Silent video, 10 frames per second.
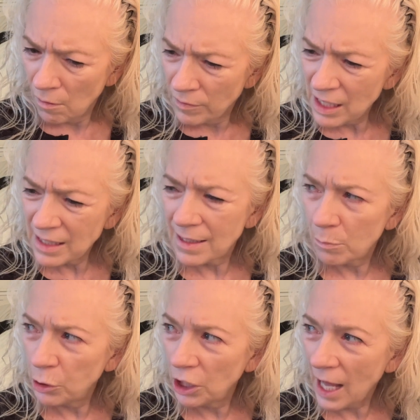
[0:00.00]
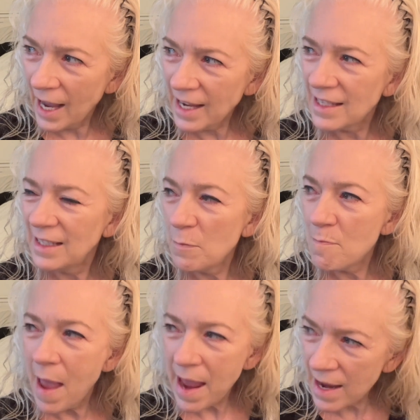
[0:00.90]
the supply and
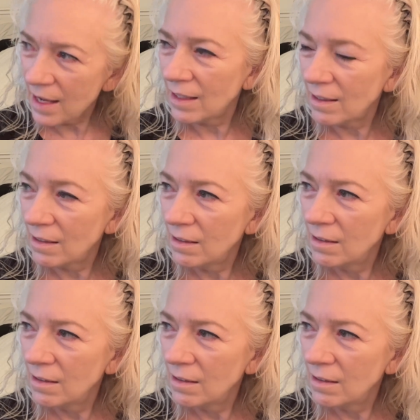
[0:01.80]
demand